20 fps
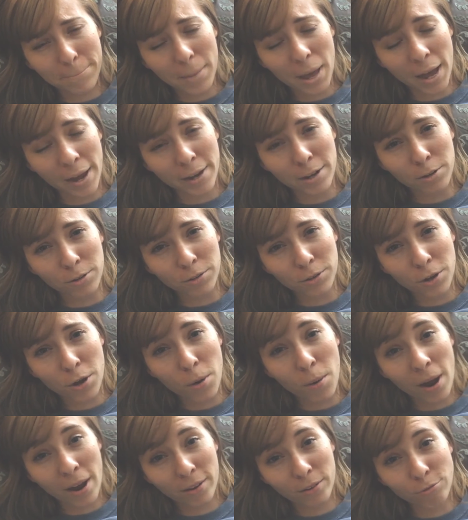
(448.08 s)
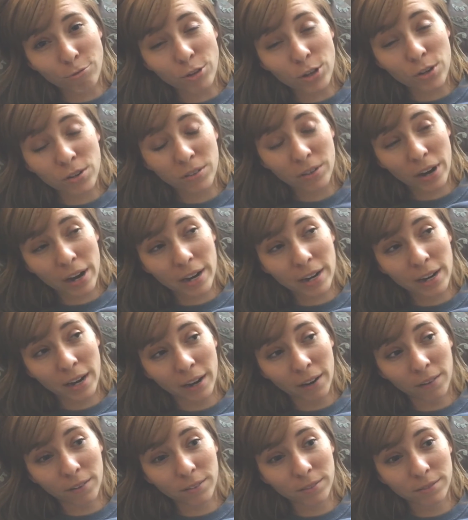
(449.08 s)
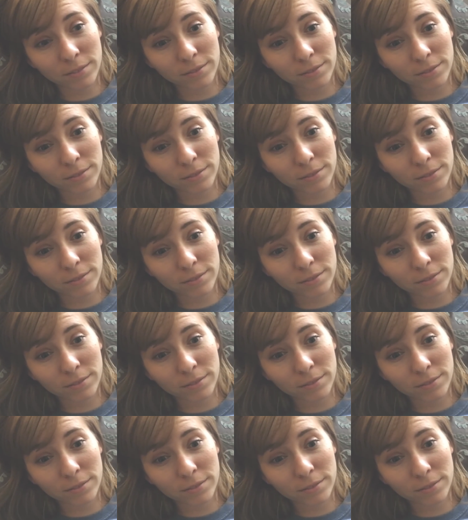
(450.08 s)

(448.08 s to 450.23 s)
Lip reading: I don't know how to feel right now.